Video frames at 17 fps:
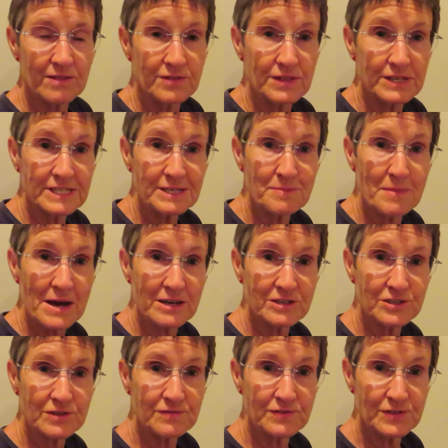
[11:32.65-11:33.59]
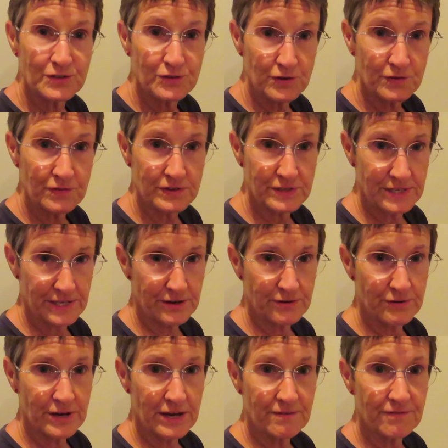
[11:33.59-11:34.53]
This amount of surface
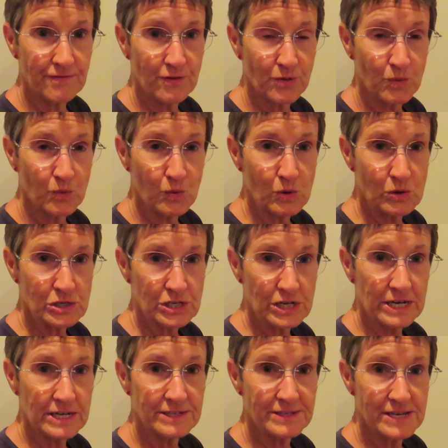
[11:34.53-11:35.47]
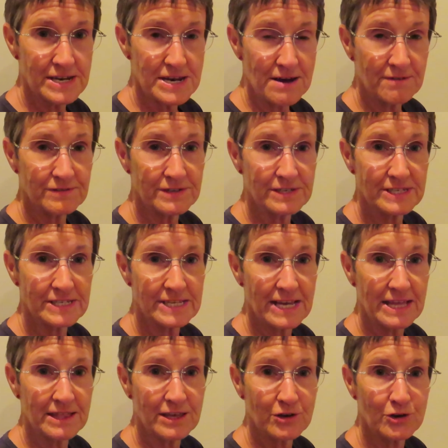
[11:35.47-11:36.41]
area for the water is enough to
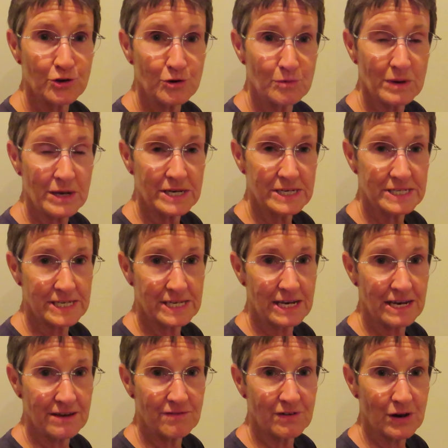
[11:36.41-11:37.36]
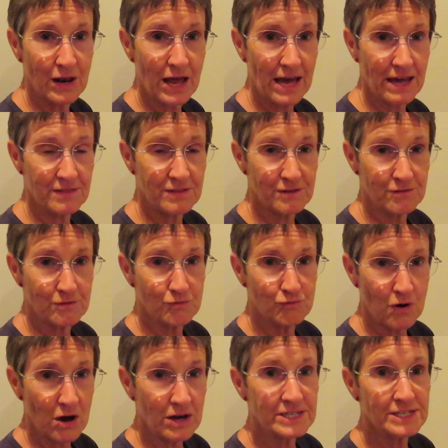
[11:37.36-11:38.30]
set the humidity level at the
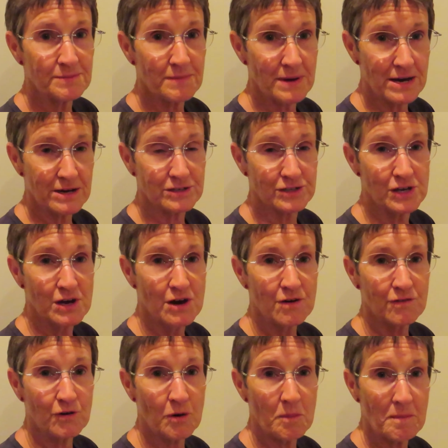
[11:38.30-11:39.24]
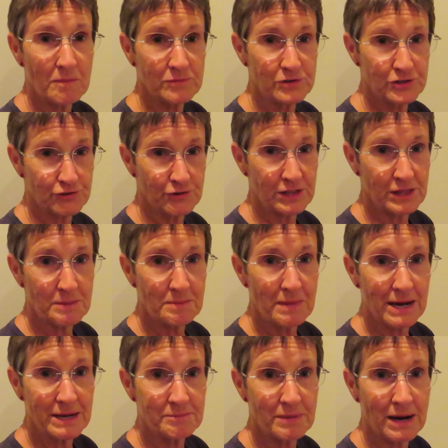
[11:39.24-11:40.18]
right amount from during the
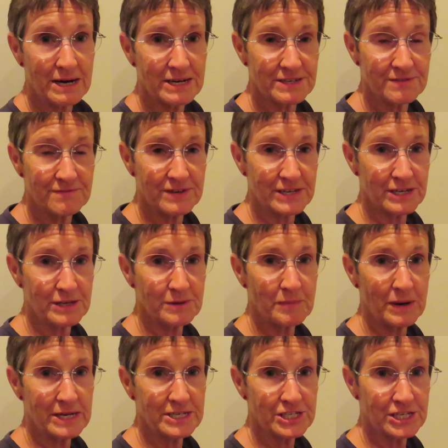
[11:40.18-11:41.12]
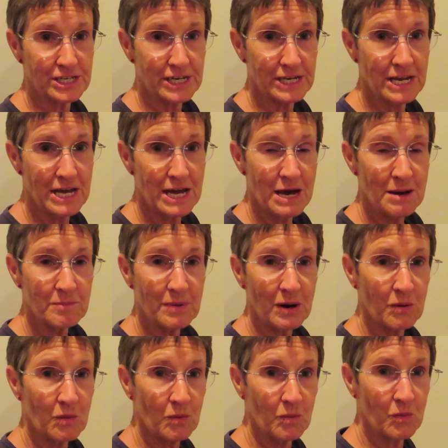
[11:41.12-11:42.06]
main part of incubation.
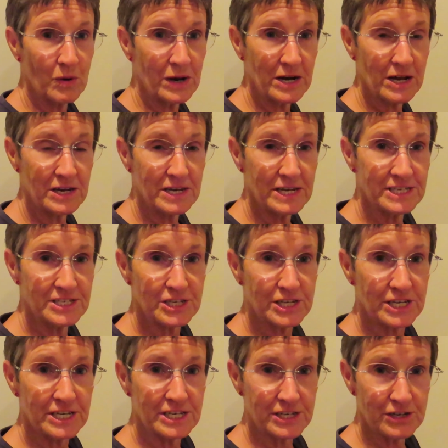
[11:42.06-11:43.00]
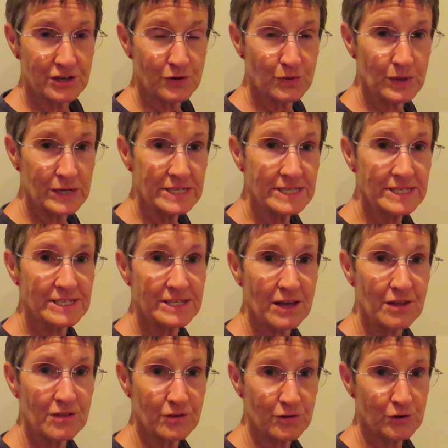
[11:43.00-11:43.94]
But when I need to increase
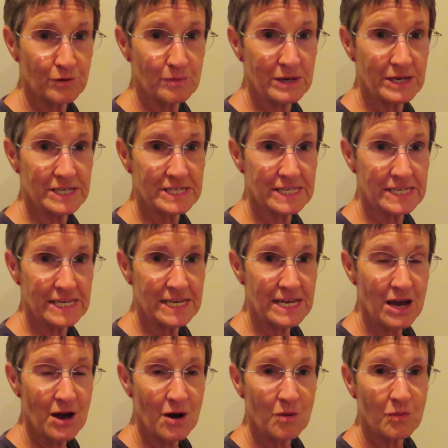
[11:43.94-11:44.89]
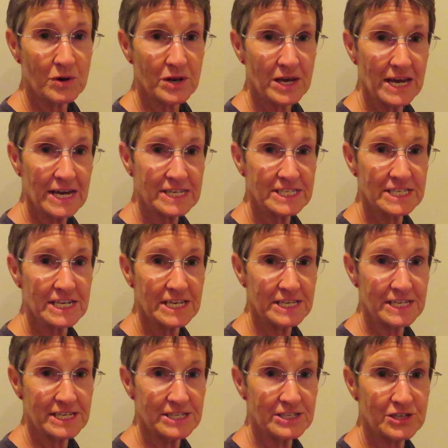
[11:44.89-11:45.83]
the humidity, what I actually
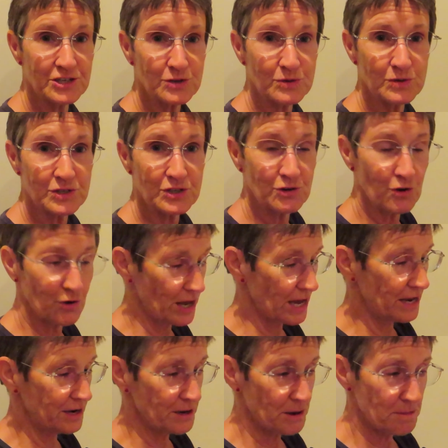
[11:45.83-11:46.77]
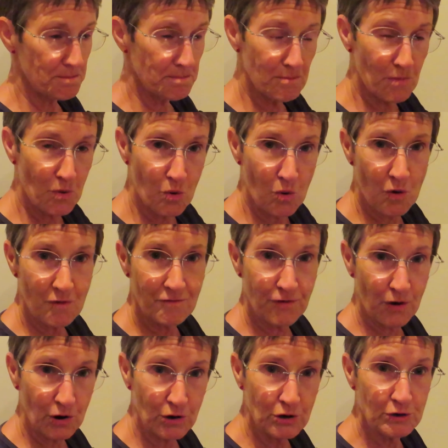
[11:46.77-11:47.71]
need to do is not add more
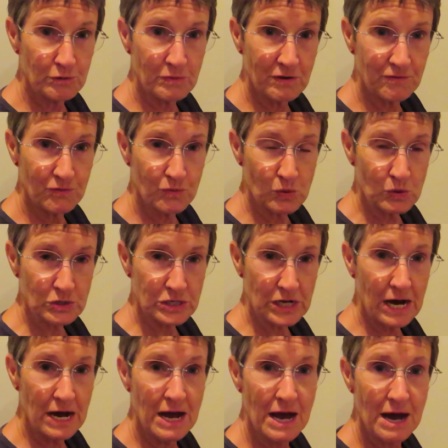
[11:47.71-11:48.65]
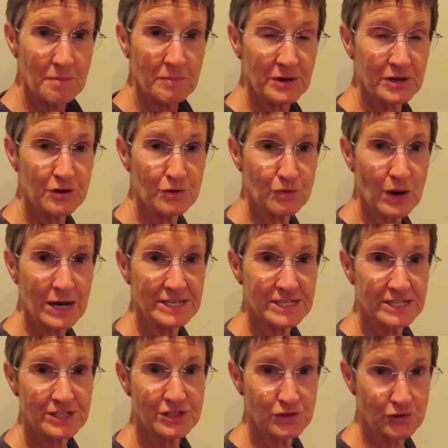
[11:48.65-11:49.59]
volume of water, but a
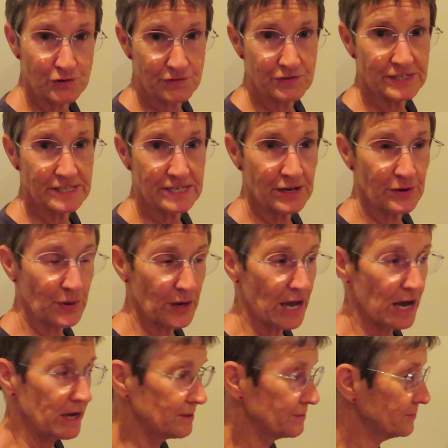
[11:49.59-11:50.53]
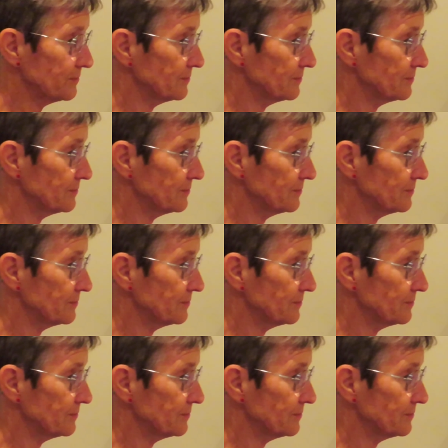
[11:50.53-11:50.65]
greater surface area.